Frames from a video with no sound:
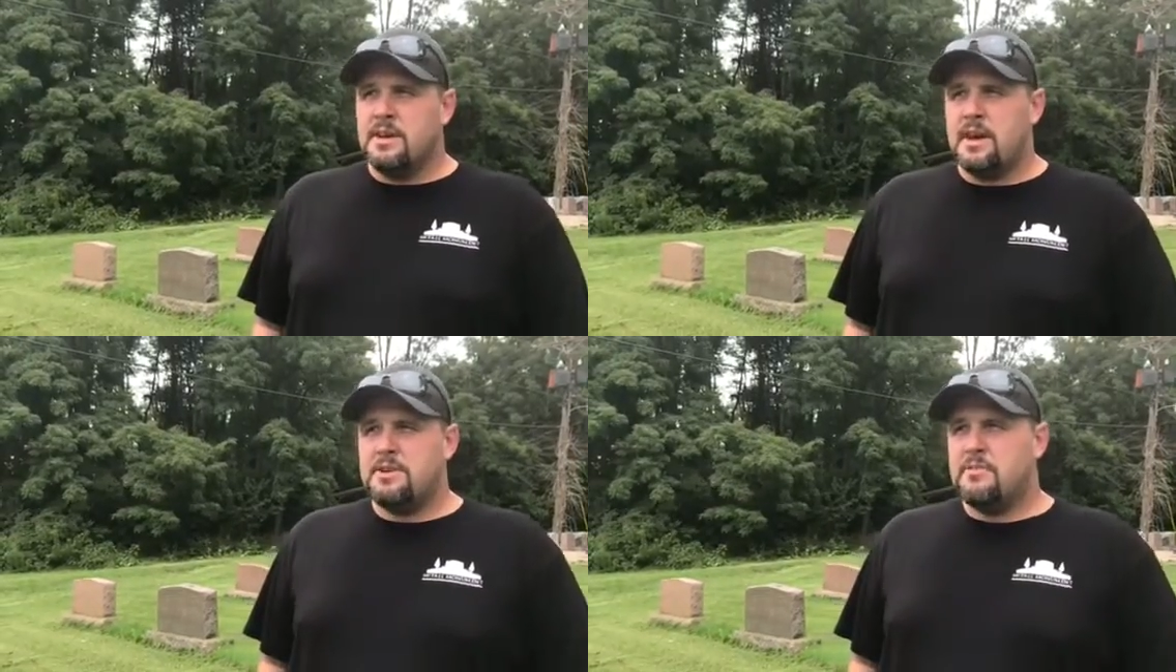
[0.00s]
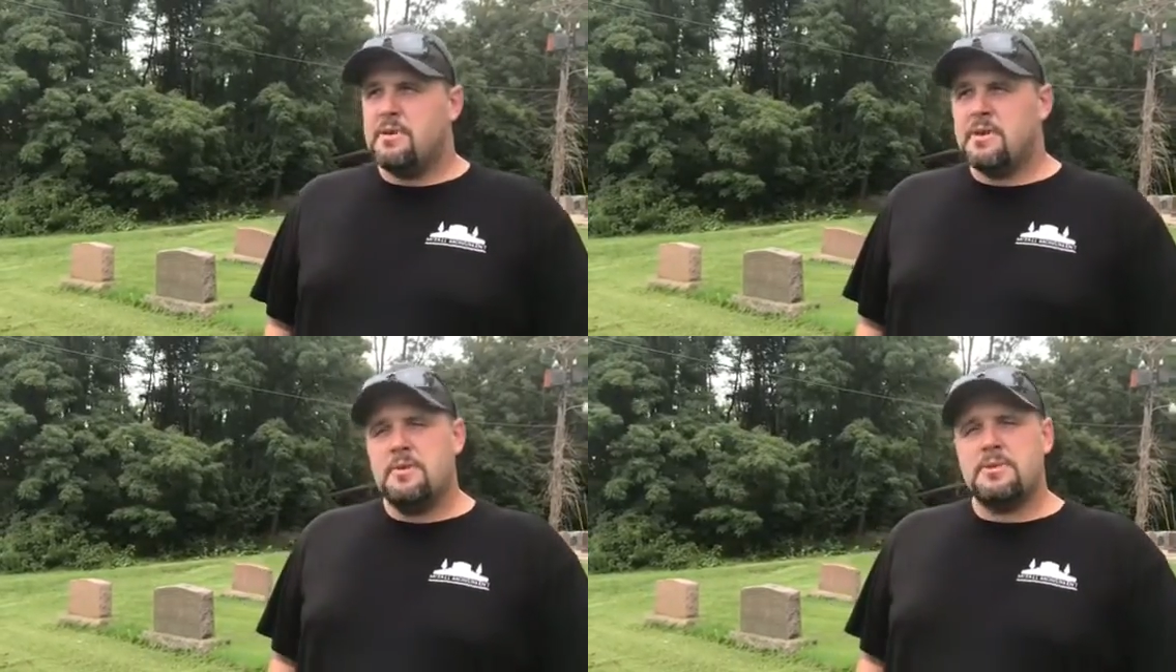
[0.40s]
I don't
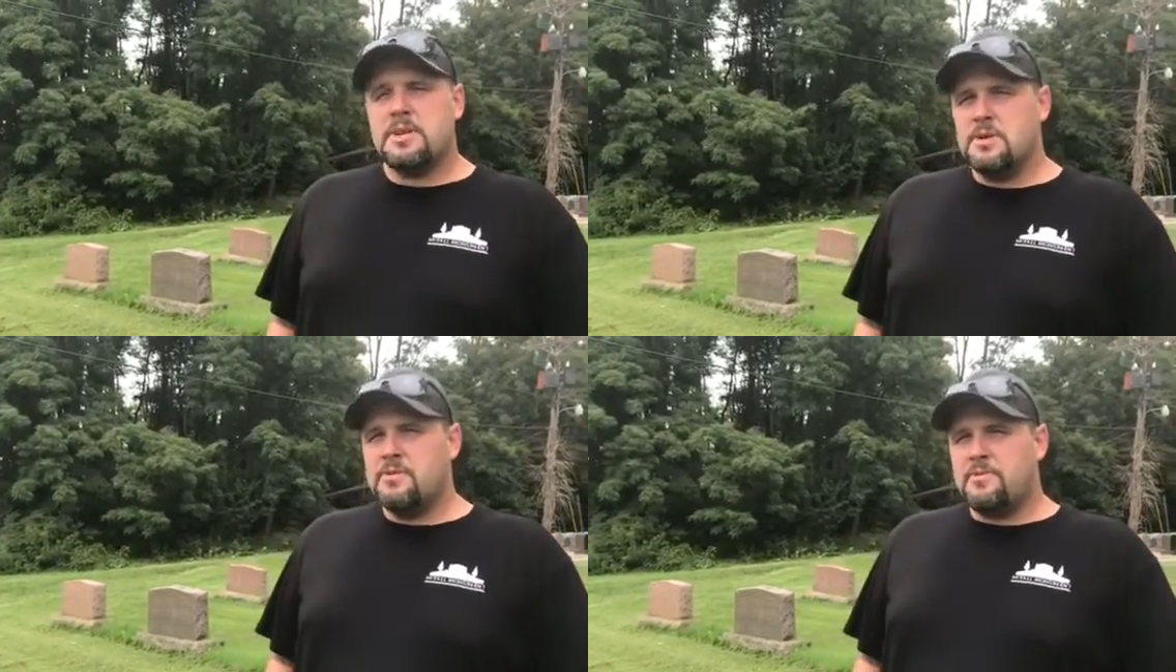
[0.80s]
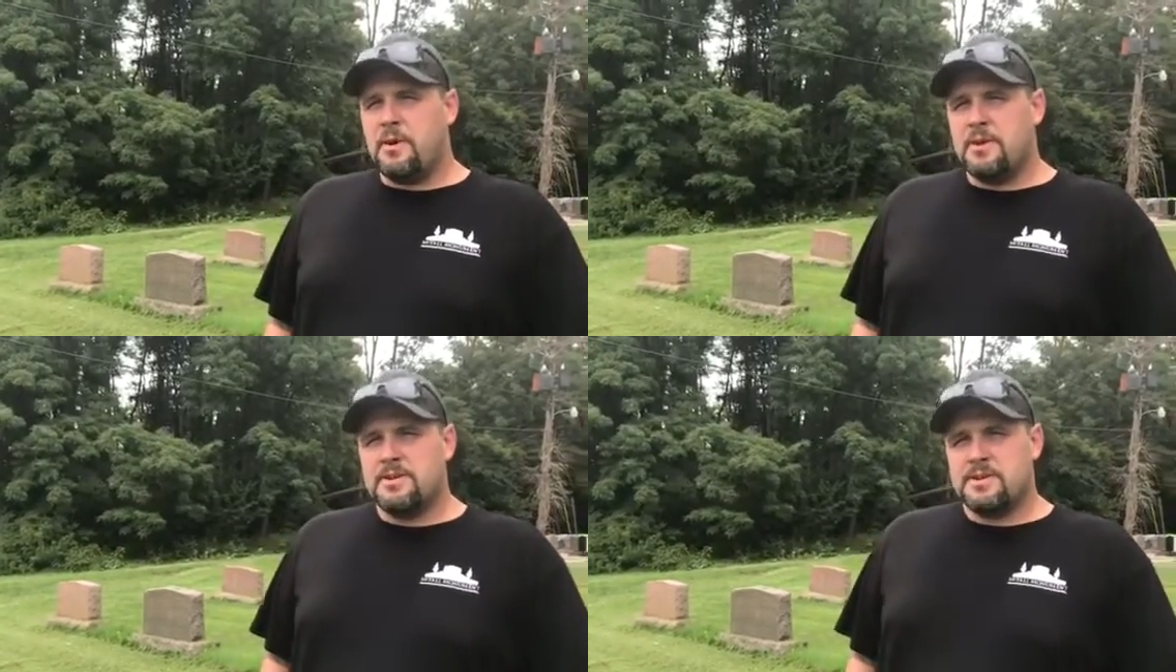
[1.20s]
want to go too
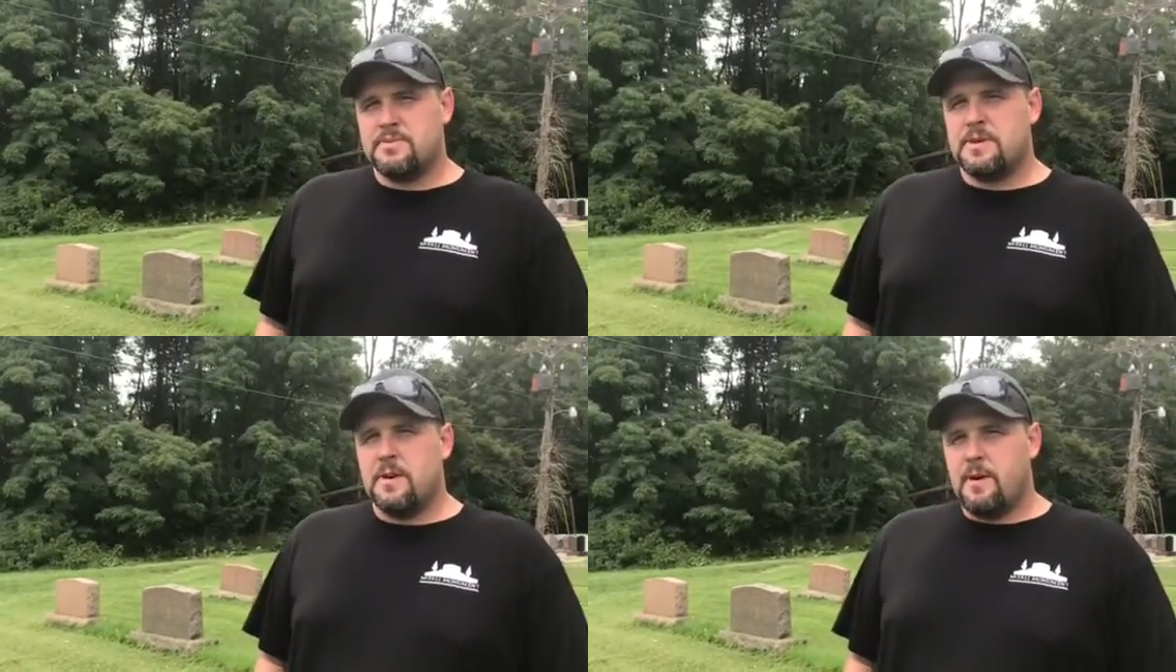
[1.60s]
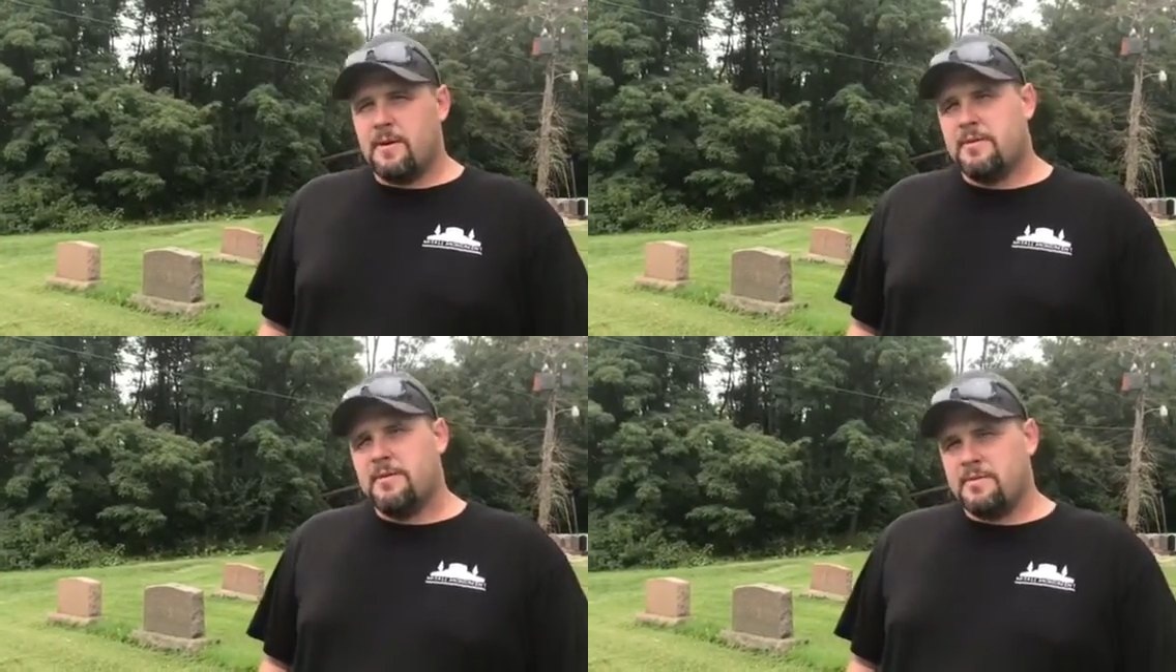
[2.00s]
far because we are